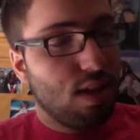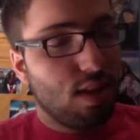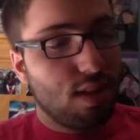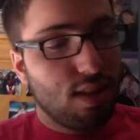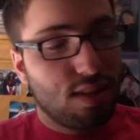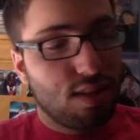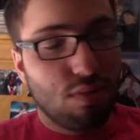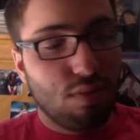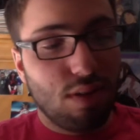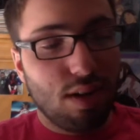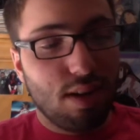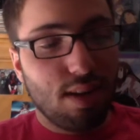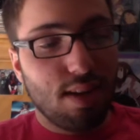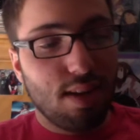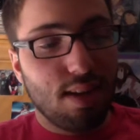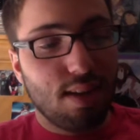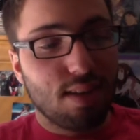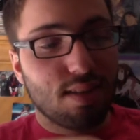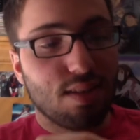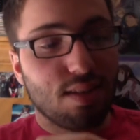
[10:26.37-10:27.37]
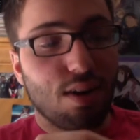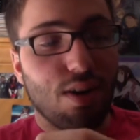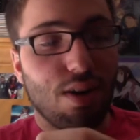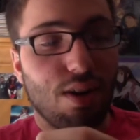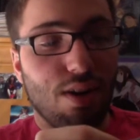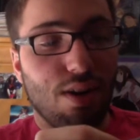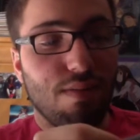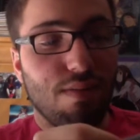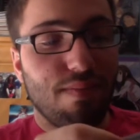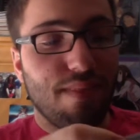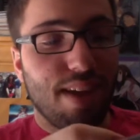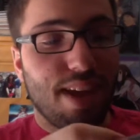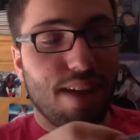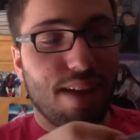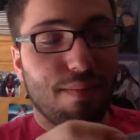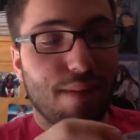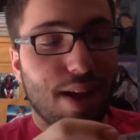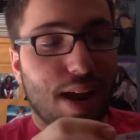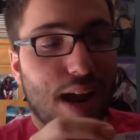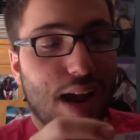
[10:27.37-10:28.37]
This one is, oh man, my